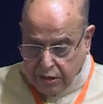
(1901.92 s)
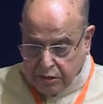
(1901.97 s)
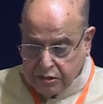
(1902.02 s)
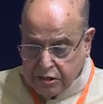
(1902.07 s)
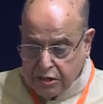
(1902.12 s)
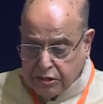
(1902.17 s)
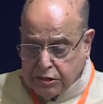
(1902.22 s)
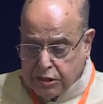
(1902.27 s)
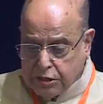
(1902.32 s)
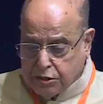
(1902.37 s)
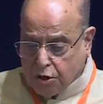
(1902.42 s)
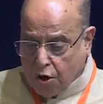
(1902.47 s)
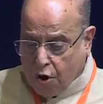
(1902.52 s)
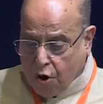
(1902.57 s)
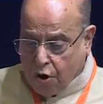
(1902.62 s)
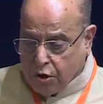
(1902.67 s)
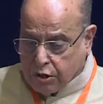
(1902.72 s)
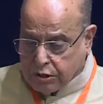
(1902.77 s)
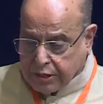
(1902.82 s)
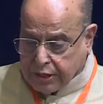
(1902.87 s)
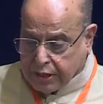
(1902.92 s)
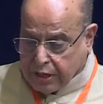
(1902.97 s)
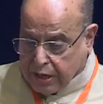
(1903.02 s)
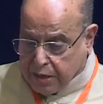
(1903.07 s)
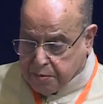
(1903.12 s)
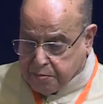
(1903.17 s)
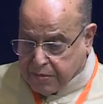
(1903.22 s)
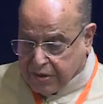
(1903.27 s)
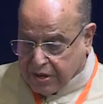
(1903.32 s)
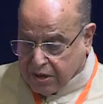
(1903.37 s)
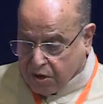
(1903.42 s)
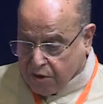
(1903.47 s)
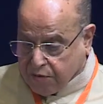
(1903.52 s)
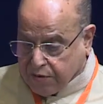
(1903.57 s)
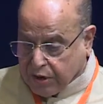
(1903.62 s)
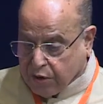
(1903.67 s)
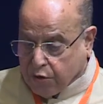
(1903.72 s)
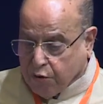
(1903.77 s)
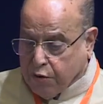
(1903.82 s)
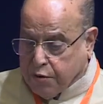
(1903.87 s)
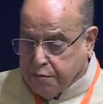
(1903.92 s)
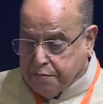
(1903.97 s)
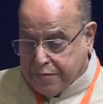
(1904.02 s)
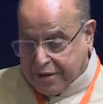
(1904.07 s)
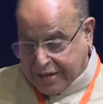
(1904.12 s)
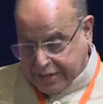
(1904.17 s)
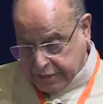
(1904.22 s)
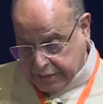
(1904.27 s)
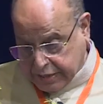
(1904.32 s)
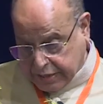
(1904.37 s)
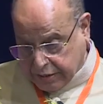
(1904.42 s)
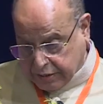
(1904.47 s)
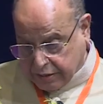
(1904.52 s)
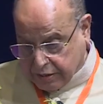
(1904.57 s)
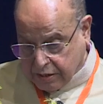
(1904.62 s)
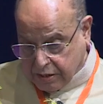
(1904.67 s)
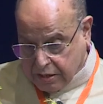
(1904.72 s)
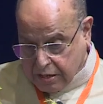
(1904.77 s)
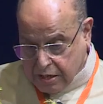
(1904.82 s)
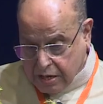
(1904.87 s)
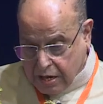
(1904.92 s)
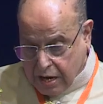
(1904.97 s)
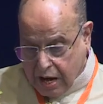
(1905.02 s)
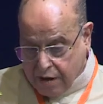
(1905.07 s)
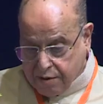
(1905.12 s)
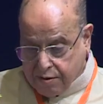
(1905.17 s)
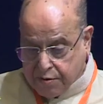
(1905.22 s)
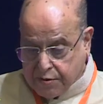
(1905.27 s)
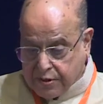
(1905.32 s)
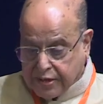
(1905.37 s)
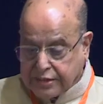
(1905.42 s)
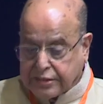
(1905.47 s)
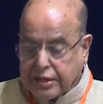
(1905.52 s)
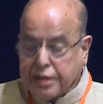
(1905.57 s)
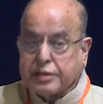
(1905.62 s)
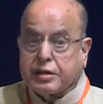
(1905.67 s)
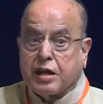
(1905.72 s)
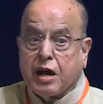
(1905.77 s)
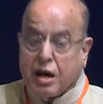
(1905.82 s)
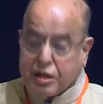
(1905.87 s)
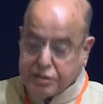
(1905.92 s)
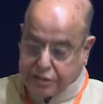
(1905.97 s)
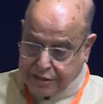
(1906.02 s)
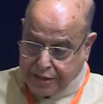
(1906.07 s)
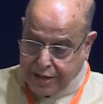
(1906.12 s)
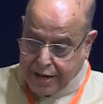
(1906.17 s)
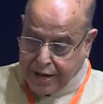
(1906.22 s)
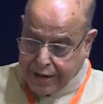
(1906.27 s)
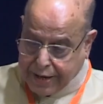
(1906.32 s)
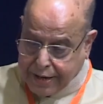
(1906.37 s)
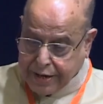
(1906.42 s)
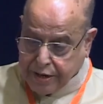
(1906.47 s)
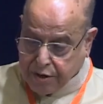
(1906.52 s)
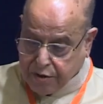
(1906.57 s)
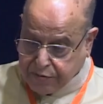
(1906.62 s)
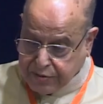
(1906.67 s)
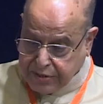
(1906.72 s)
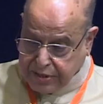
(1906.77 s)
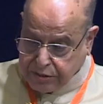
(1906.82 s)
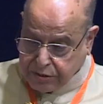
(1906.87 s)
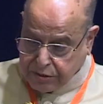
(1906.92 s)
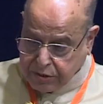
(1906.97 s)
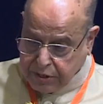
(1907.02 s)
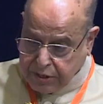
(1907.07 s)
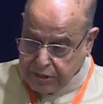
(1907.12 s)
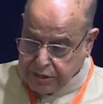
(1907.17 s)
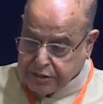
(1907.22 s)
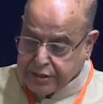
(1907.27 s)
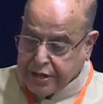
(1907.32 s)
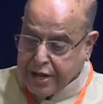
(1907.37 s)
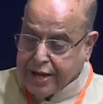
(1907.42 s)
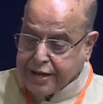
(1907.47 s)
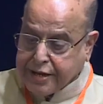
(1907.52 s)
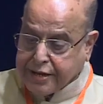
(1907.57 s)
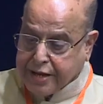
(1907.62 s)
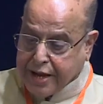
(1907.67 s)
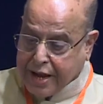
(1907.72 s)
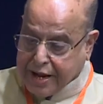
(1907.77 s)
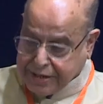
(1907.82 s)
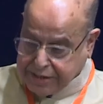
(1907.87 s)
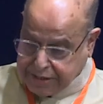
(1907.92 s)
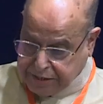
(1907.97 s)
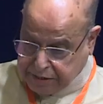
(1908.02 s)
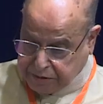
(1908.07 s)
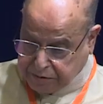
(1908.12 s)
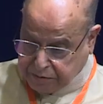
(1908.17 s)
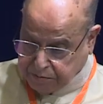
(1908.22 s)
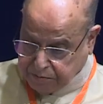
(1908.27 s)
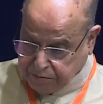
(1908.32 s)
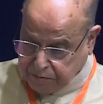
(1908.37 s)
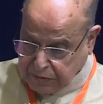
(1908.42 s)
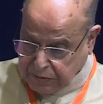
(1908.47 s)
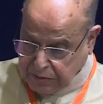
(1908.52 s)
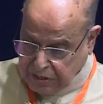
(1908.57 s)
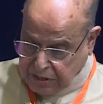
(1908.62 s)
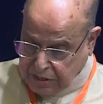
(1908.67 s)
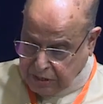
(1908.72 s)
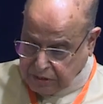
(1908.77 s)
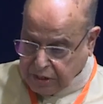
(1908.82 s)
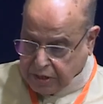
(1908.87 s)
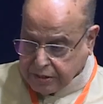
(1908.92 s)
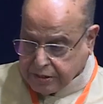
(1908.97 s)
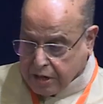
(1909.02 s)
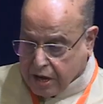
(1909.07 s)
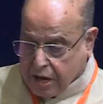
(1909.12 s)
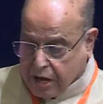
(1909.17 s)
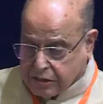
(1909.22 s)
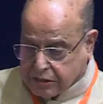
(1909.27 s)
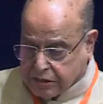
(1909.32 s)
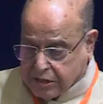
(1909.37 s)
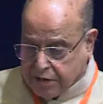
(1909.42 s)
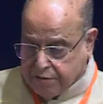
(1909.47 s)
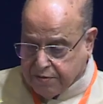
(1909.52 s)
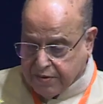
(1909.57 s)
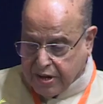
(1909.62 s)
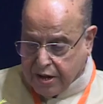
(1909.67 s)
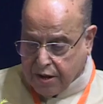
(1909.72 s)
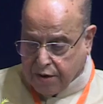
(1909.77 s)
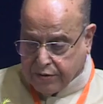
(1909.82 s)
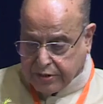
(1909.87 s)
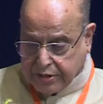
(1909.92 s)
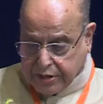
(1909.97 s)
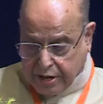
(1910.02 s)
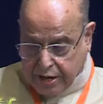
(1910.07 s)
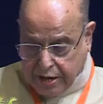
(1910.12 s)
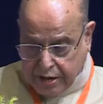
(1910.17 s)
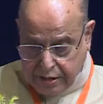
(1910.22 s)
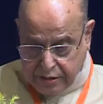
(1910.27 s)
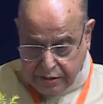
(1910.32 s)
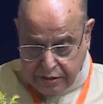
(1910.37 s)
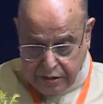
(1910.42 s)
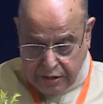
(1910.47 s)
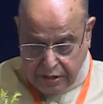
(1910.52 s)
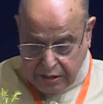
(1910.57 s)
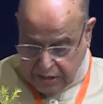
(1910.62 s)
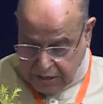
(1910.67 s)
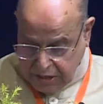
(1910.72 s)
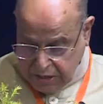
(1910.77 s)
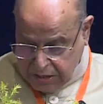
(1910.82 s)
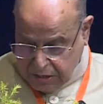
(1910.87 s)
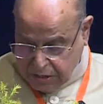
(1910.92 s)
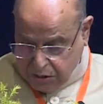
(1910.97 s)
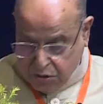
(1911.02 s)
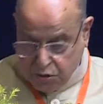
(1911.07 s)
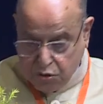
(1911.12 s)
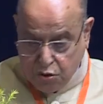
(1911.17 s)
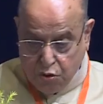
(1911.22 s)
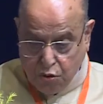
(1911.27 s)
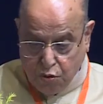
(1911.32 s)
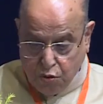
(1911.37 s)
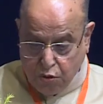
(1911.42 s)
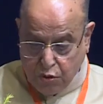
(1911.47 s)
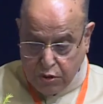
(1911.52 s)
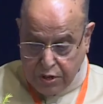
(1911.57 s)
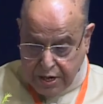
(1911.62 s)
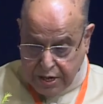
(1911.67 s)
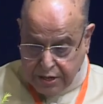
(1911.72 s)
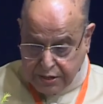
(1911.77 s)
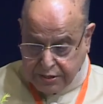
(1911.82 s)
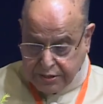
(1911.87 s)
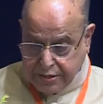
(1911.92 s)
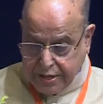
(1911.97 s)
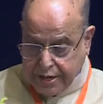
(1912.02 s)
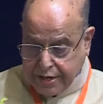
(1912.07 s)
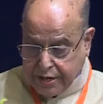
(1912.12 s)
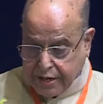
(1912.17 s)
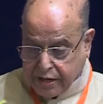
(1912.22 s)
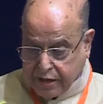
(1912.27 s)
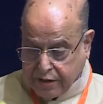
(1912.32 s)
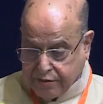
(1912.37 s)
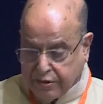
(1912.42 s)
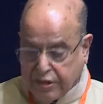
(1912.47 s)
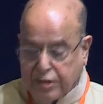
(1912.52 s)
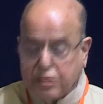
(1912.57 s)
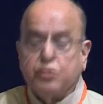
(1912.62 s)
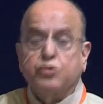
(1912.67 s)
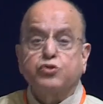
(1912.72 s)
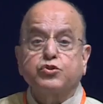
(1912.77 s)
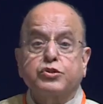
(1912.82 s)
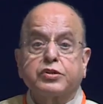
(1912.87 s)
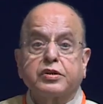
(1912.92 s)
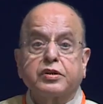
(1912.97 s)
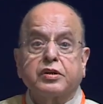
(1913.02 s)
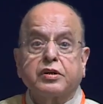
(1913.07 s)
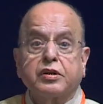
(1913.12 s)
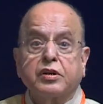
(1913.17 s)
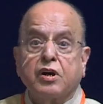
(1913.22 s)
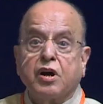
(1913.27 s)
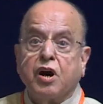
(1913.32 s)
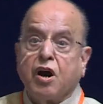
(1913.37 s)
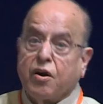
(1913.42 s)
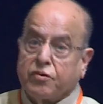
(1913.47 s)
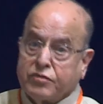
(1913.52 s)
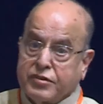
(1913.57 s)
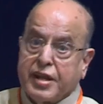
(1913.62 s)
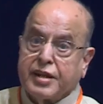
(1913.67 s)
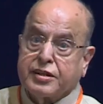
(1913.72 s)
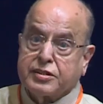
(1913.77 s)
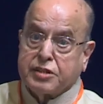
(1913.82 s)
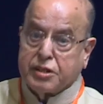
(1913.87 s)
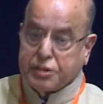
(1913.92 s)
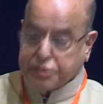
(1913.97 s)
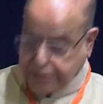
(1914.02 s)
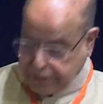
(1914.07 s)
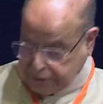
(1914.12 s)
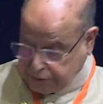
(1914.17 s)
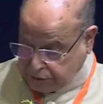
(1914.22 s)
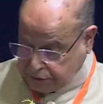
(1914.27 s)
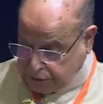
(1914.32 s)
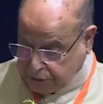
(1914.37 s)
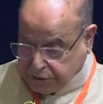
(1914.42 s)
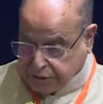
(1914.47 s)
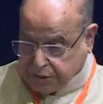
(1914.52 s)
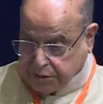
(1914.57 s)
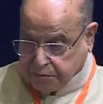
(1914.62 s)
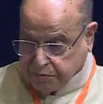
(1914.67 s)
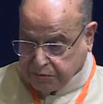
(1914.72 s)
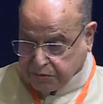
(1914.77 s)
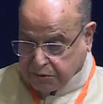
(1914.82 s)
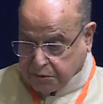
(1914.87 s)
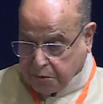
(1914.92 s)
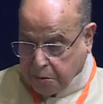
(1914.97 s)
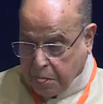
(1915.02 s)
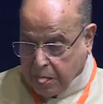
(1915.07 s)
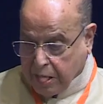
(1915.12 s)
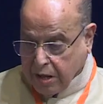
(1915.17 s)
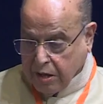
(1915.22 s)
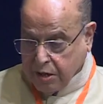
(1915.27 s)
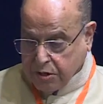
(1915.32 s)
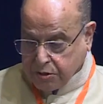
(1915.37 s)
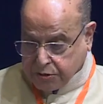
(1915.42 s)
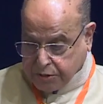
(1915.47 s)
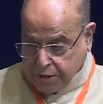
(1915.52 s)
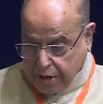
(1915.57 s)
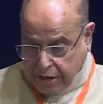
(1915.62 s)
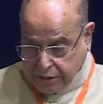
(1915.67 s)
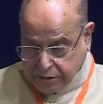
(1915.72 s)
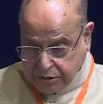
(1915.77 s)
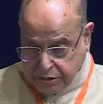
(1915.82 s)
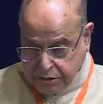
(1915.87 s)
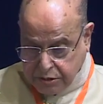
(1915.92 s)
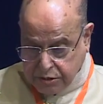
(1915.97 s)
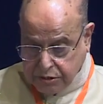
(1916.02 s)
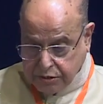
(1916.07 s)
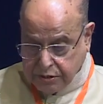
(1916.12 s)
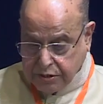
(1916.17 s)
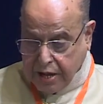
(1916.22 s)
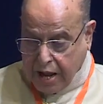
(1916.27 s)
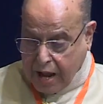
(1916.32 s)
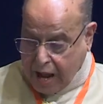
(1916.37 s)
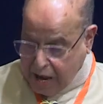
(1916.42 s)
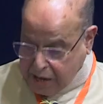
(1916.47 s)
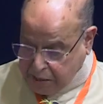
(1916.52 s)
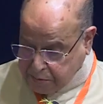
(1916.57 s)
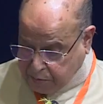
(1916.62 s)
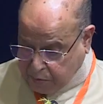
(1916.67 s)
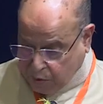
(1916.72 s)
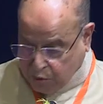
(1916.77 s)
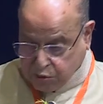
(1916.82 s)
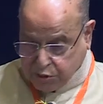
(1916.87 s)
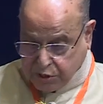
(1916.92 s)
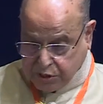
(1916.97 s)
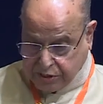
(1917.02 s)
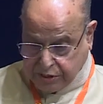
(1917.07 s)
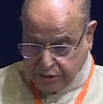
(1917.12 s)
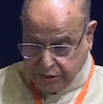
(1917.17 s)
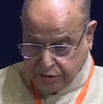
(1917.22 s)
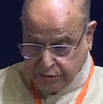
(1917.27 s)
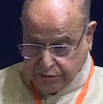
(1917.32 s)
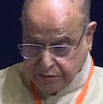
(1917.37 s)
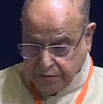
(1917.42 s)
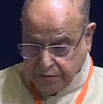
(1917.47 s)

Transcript: This is all the glimmer of a good beginning. However, the task ahead of us is gigantic. The task that we have at hand is no less than a revolution of the existing systems, structures, and processes.